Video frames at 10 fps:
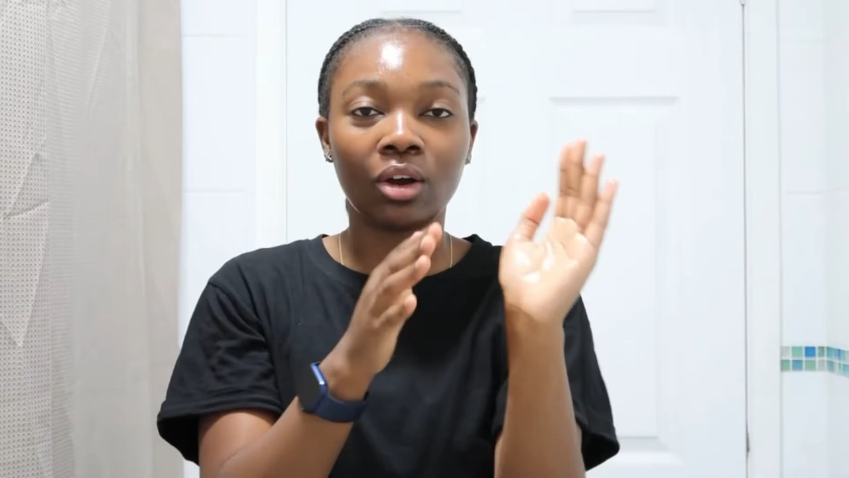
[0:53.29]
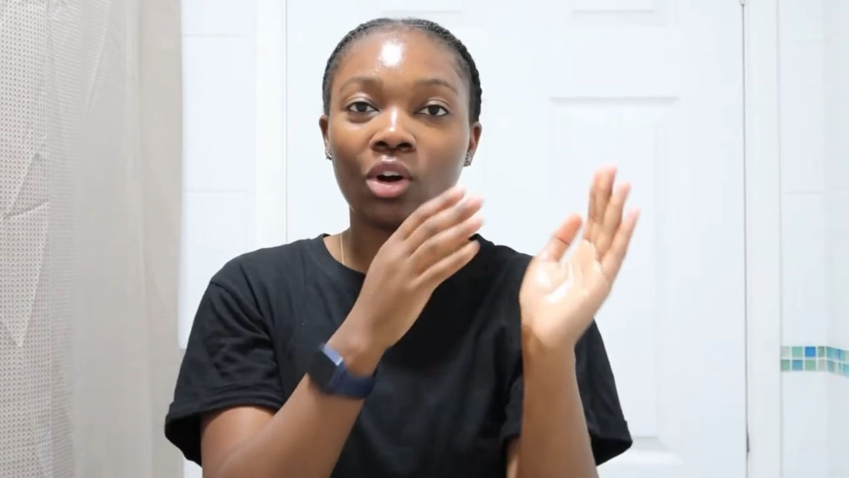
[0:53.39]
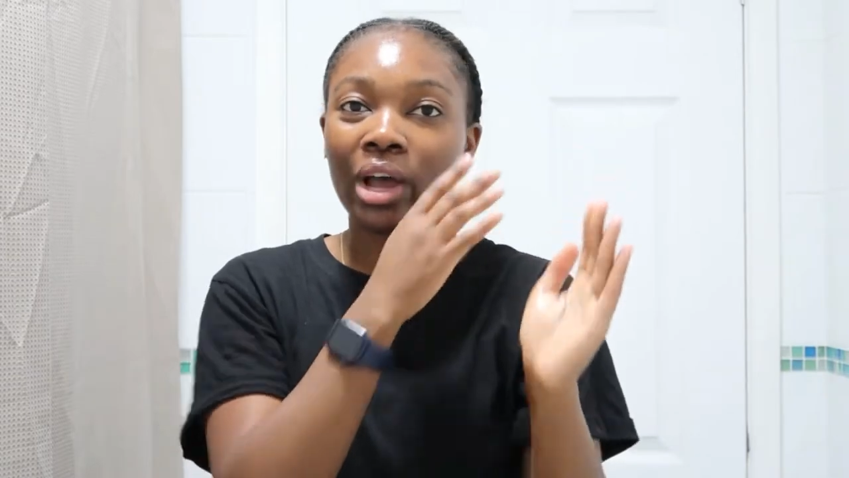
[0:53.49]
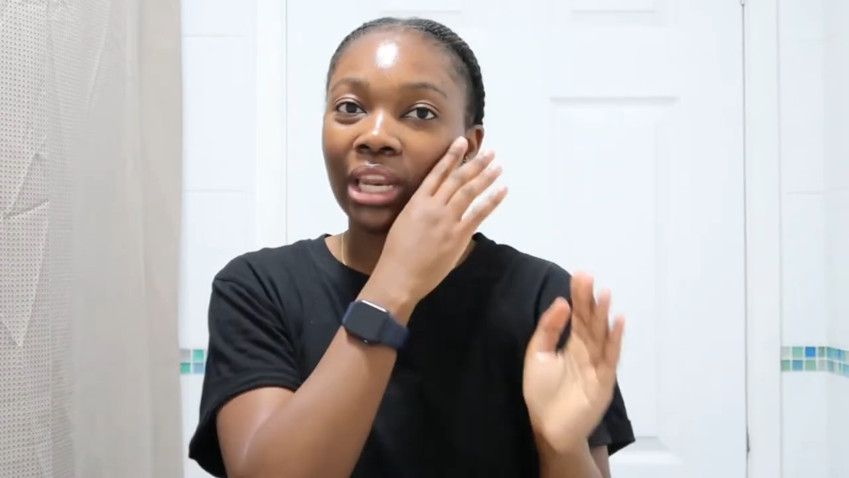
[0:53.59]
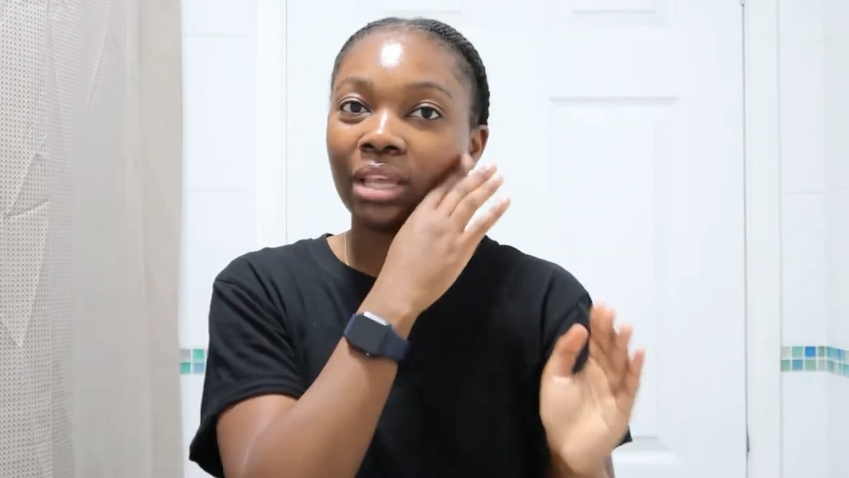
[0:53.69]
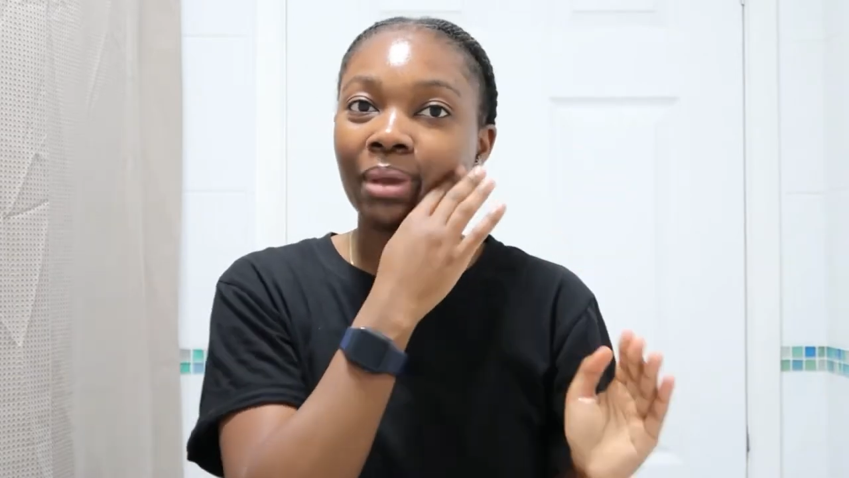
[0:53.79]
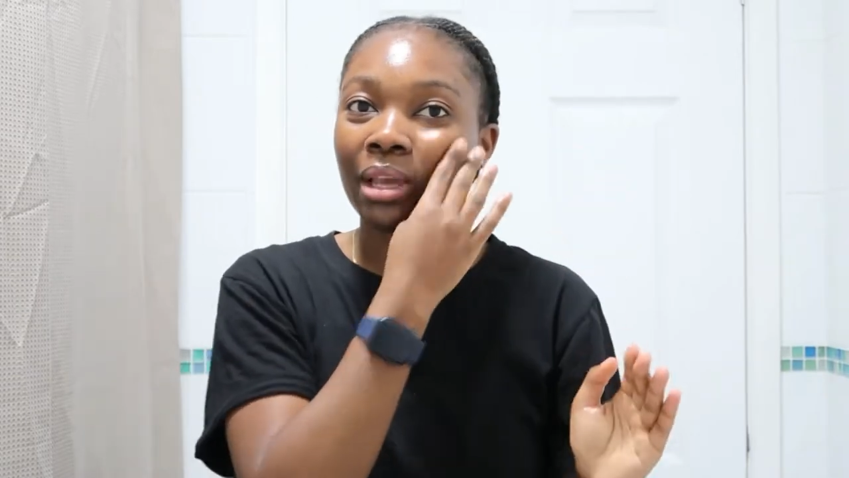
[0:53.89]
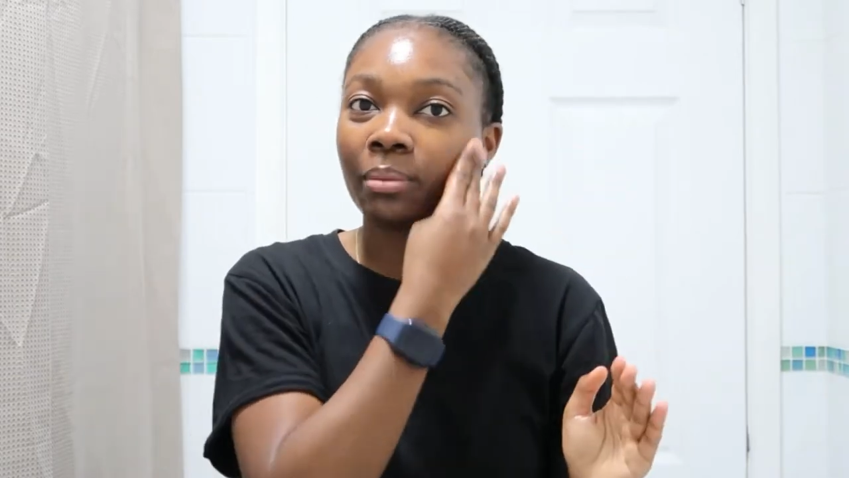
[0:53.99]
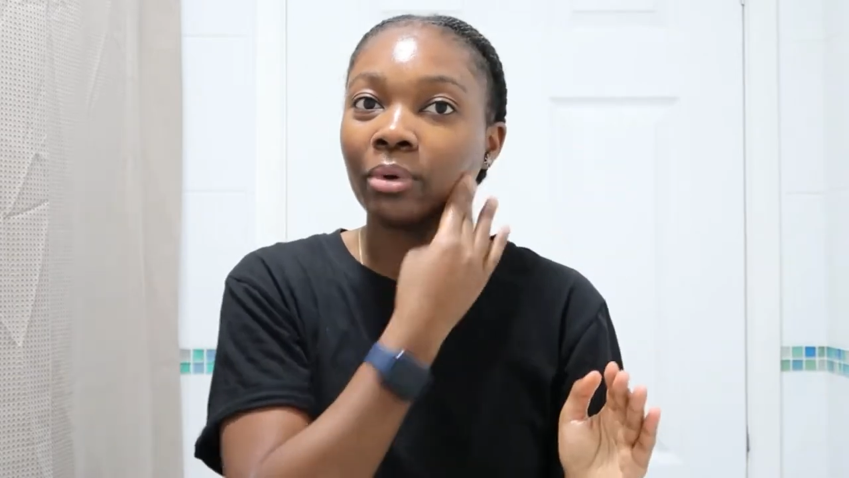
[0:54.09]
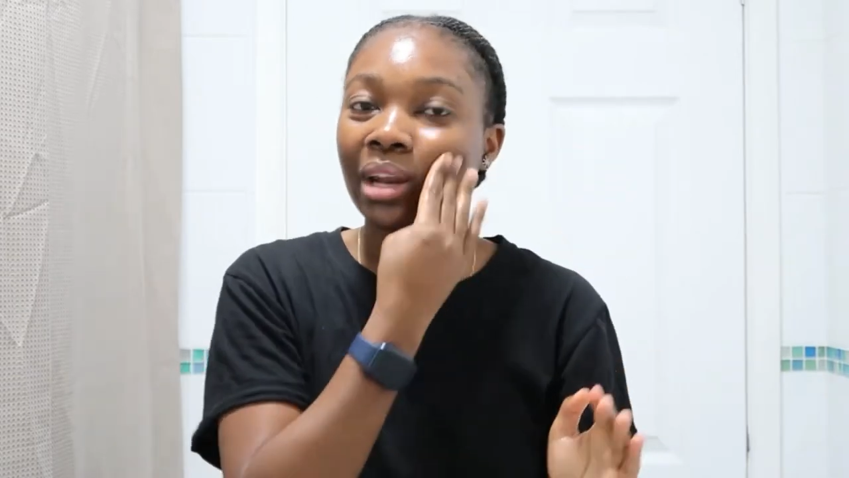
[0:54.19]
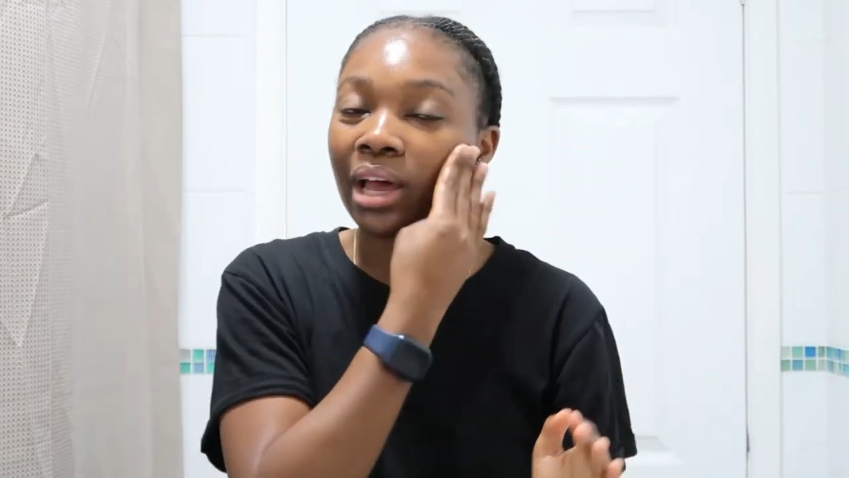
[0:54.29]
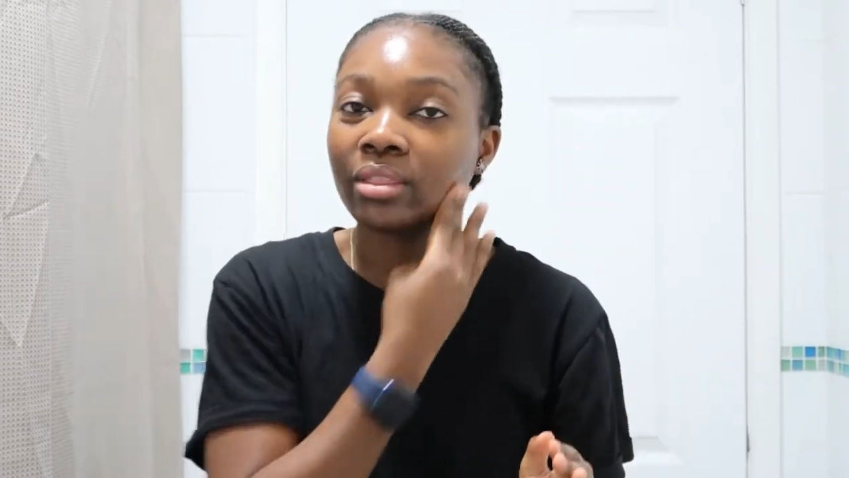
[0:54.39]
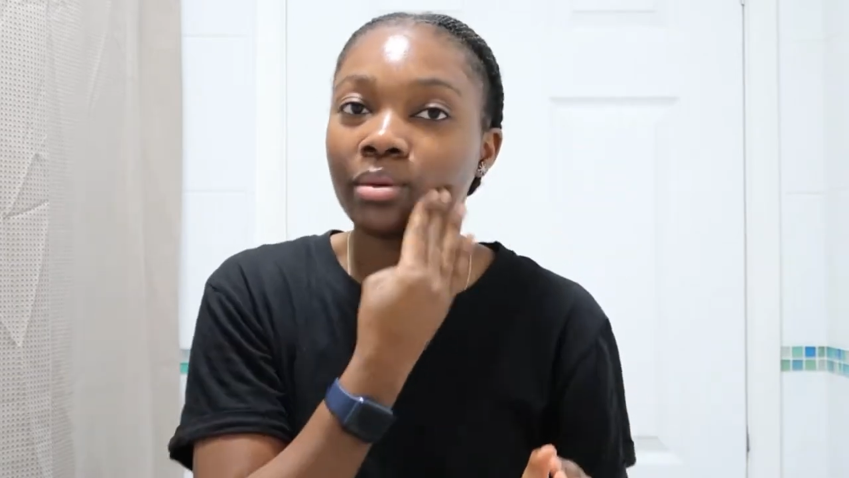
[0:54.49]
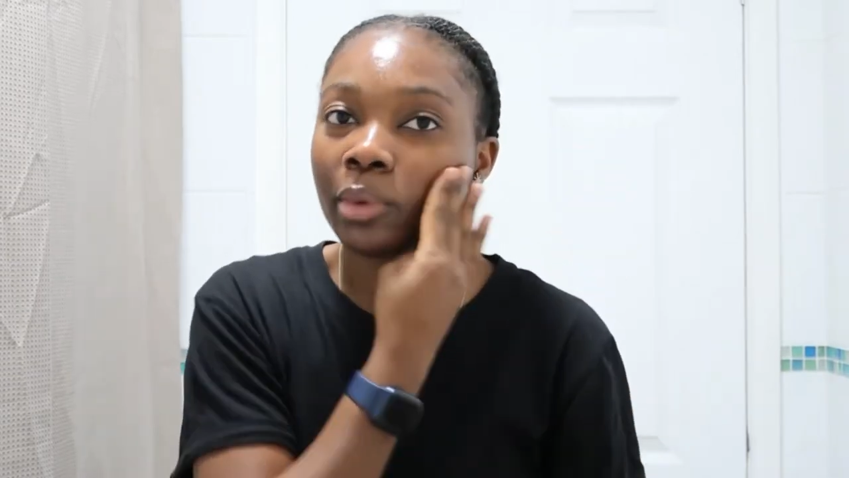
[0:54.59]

got any makeup on at the